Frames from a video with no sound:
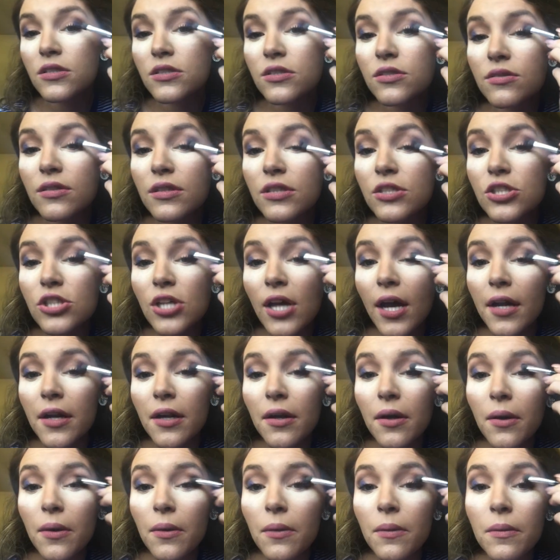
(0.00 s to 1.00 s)
to the
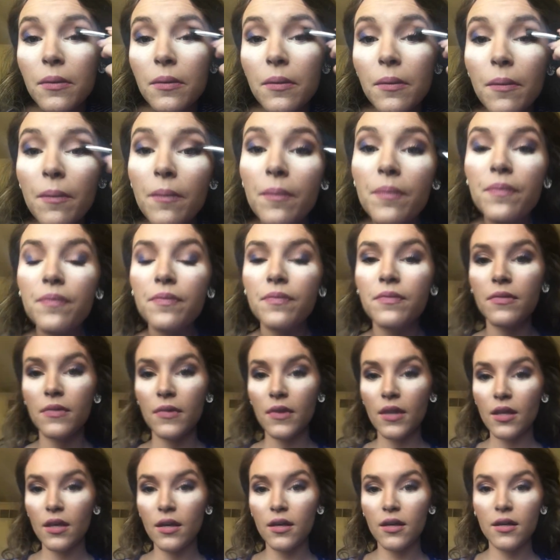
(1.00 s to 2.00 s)
shadow.
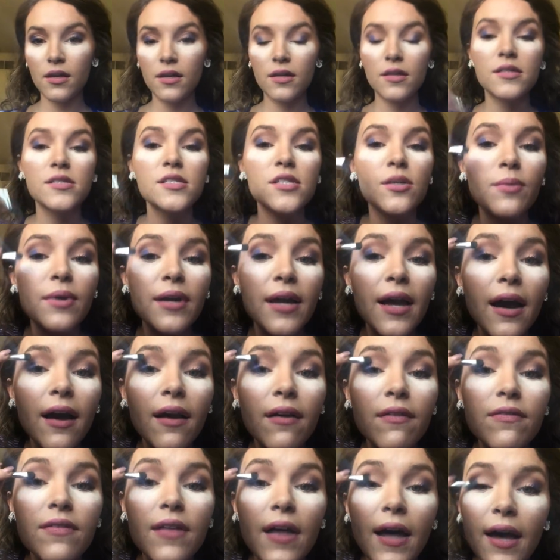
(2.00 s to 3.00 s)
So we
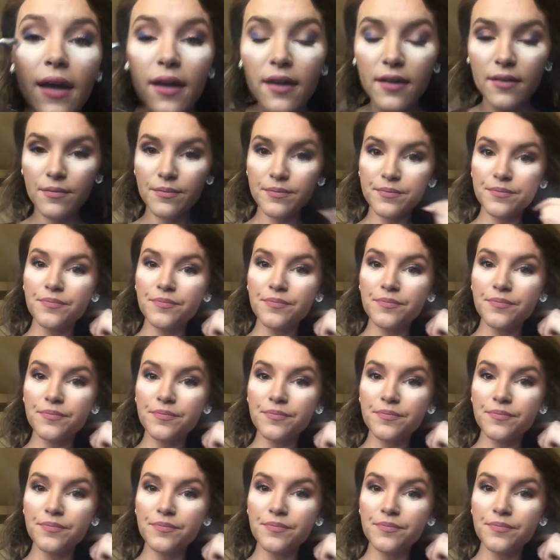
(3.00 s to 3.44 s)
have that.